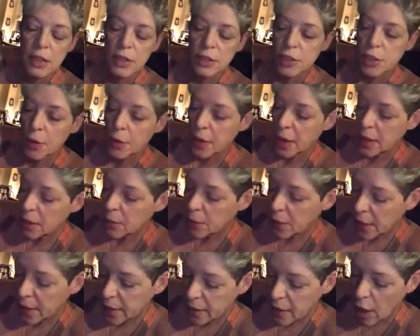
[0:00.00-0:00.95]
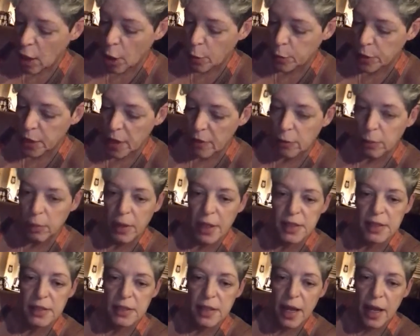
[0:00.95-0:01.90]
So anyway, I hope you have a
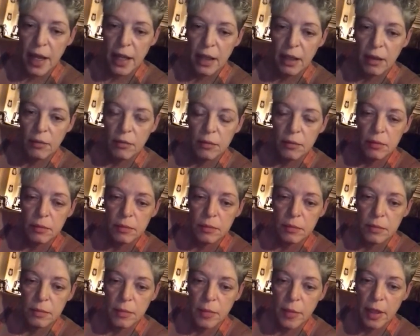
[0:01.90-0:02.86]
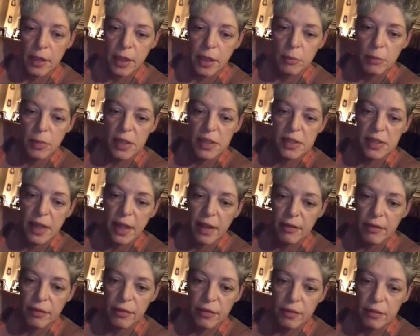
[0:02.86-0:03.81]
blessed day. Again, be
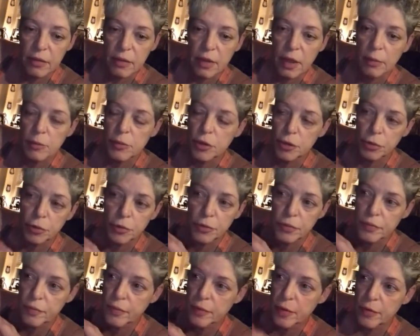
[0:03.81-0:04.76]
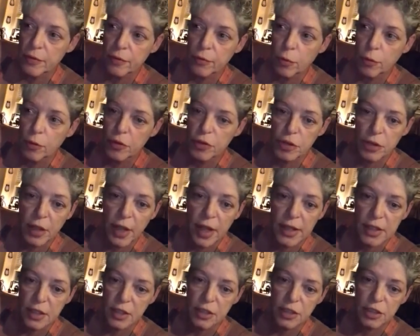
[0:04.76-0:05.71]
safe. I'm sure 4th of
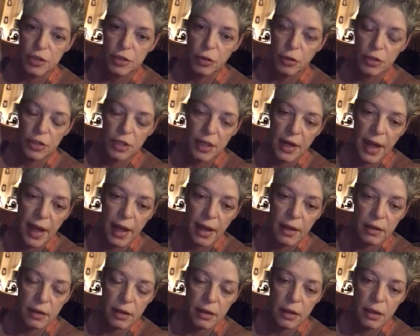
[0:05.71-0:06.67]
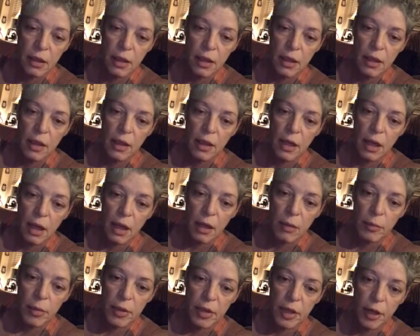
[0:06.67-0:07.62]
July is going to start tonight.
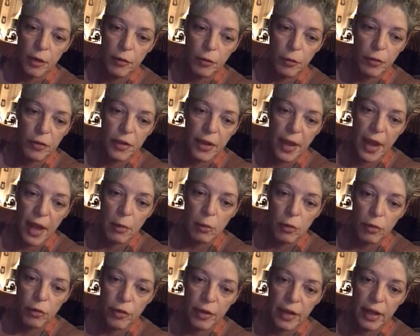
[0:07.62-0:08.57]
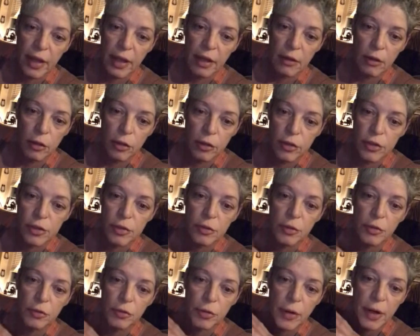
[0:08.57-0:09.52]
Be careful with the animals that get loose
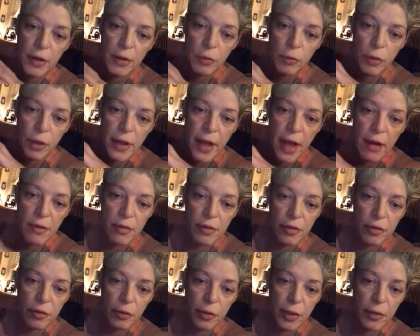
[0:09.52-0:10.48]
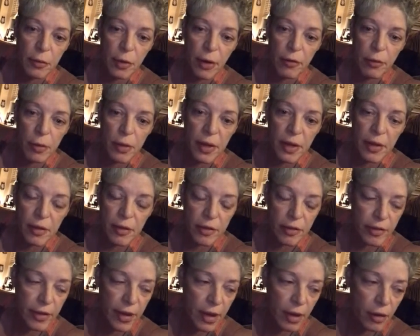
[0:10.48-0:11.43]
and are trying to run out of the street away from
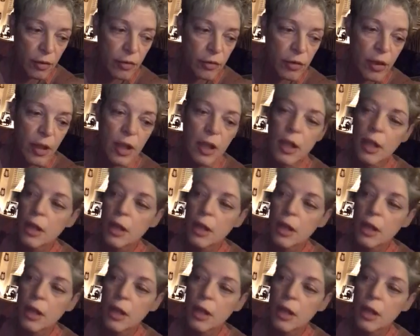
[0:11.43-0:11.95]
the sounds.